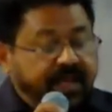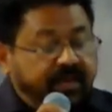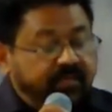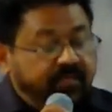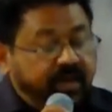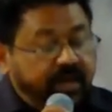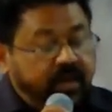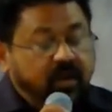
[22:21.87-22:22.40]

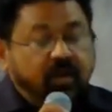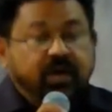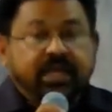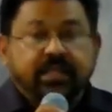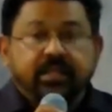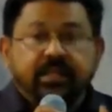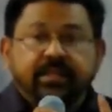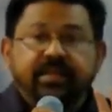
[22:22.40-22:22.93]
When you look,
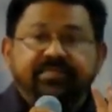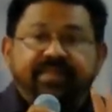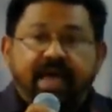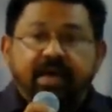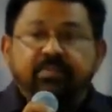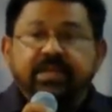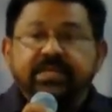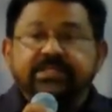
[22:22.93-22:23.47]
the
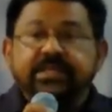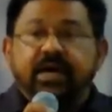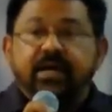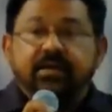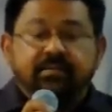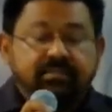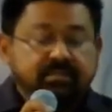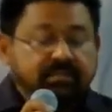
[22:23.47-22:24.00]
families are
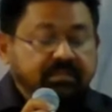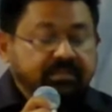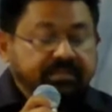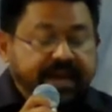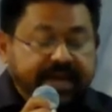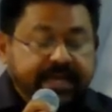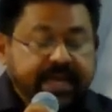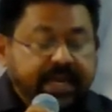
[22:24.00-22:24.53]

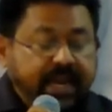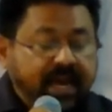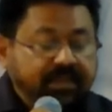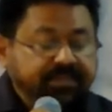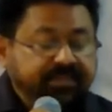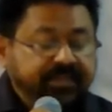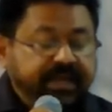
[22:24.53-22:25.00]
breaking up,